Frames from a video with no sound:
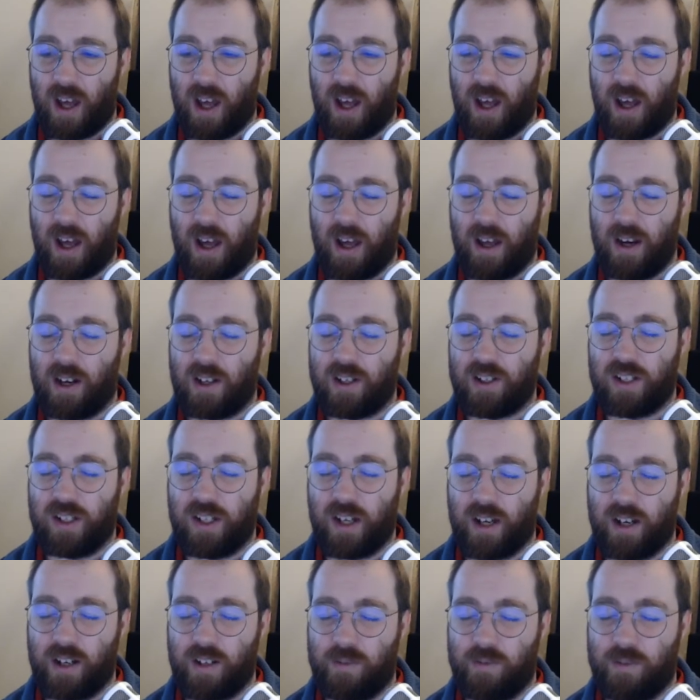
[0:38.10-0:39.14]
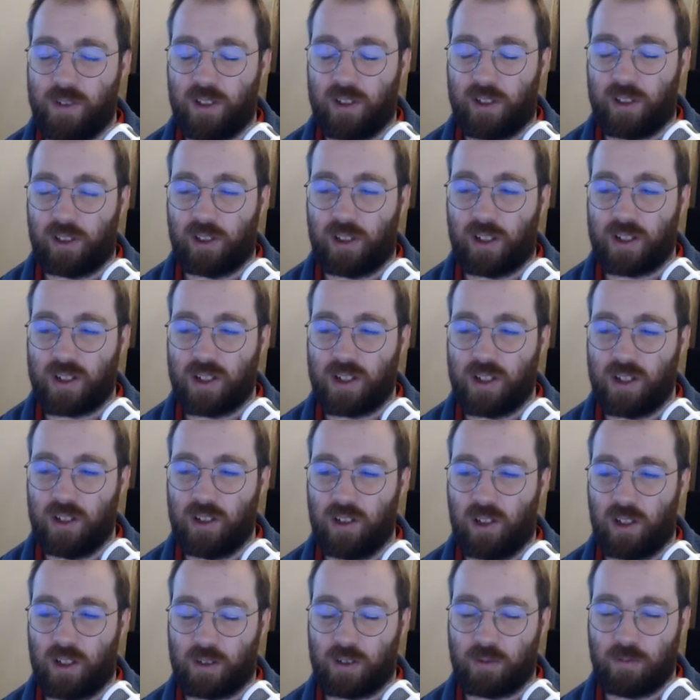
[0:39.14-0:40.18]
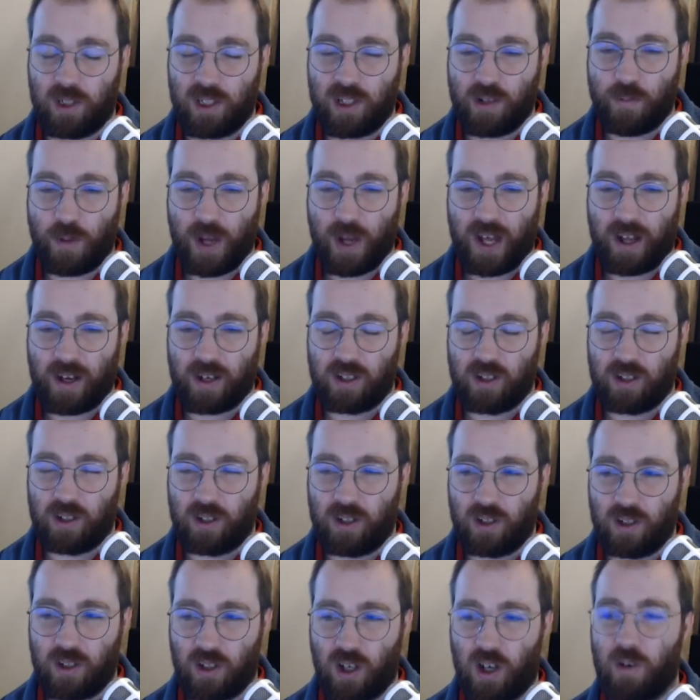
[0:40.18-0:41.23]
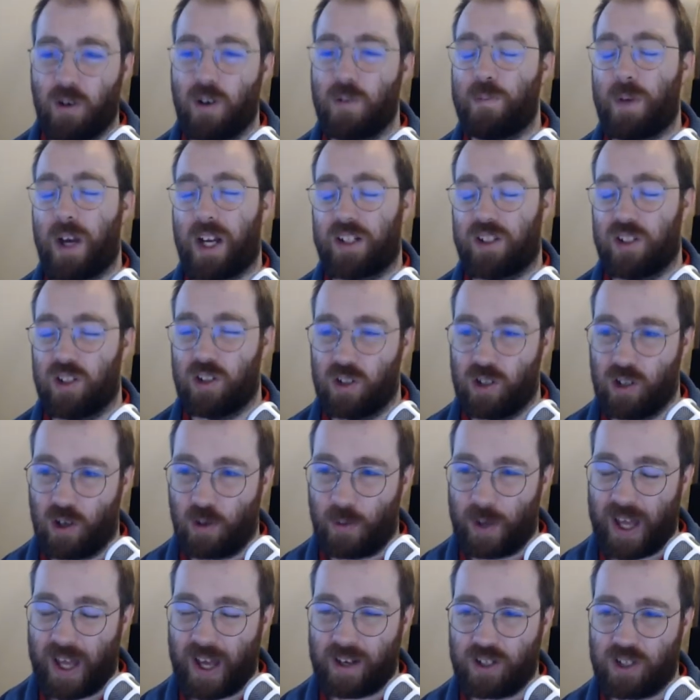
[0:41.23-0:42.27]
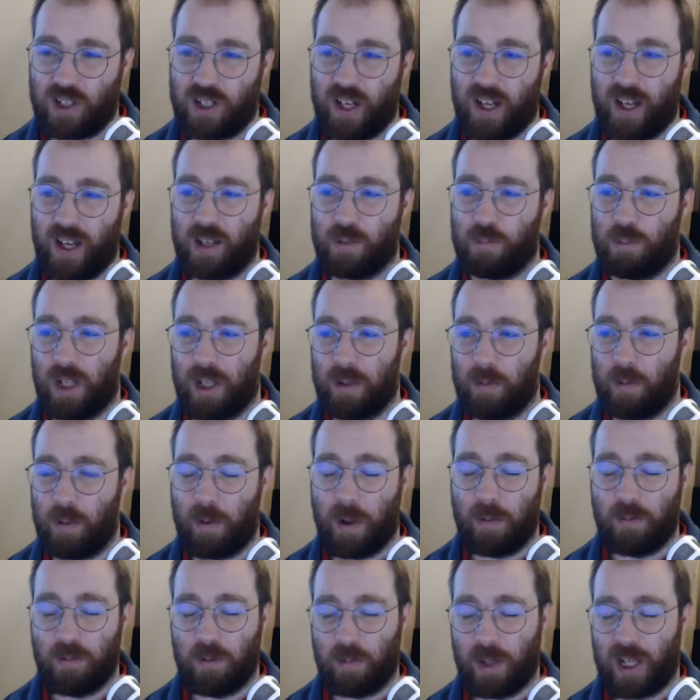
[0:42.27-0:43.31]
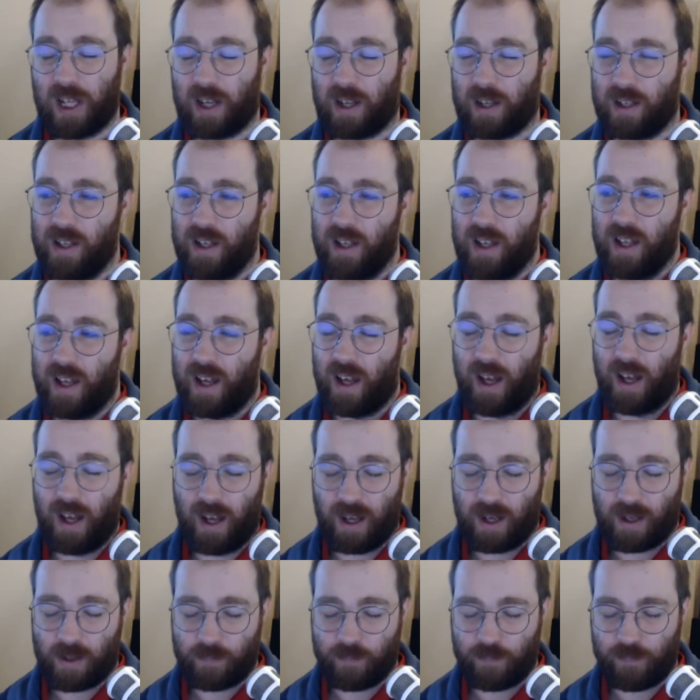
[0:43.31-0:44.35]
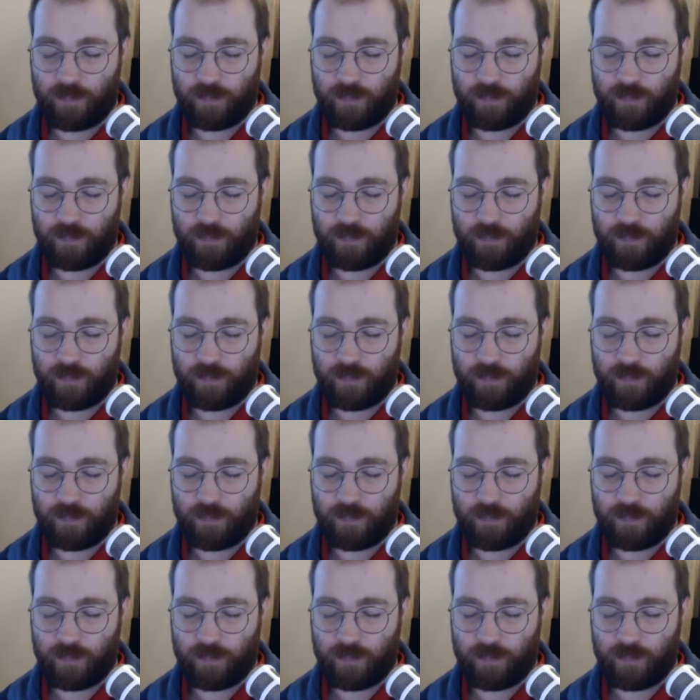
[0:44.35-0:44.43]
and I started feeling like shit, like really bad. So I went back to her, we had a chat, blah, blah, blah, blah, blah,